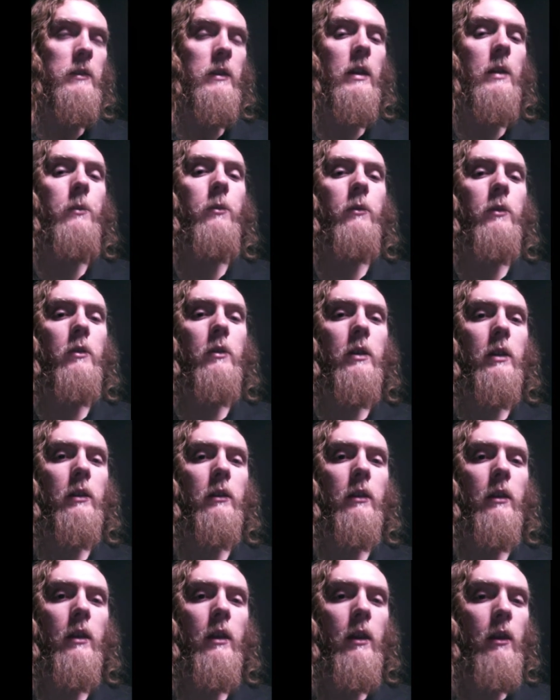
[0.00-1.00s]
you can
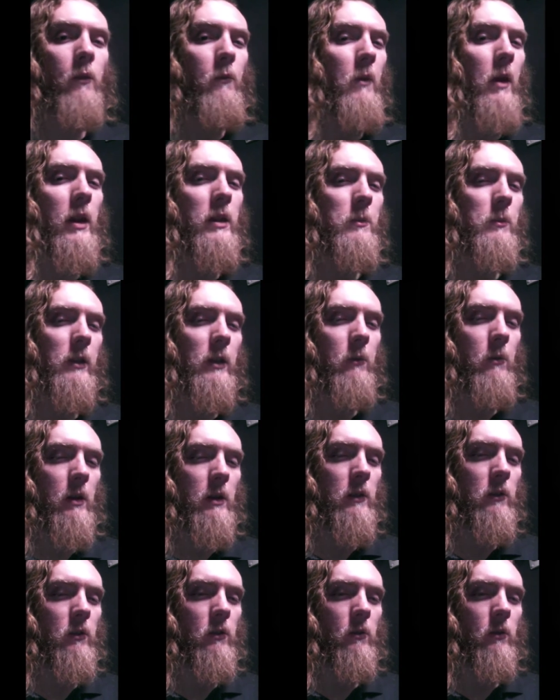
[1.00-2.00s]
randomly run into
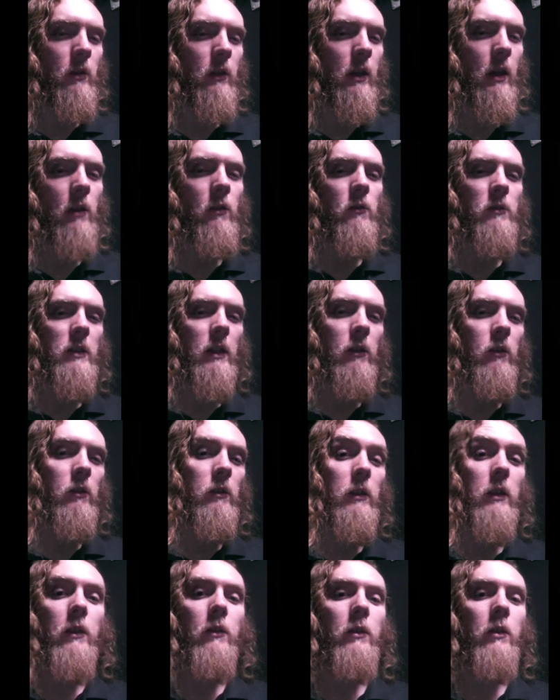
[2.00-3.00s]
encounters that could kill
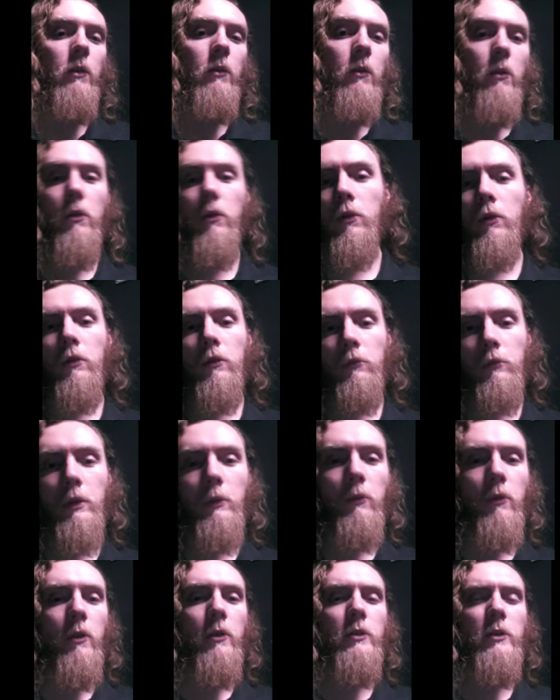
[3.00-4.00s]
you or reward
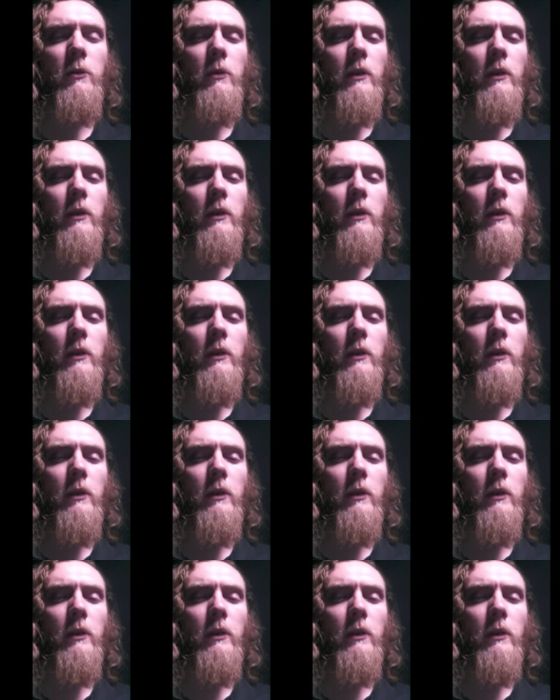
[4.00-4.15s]
you with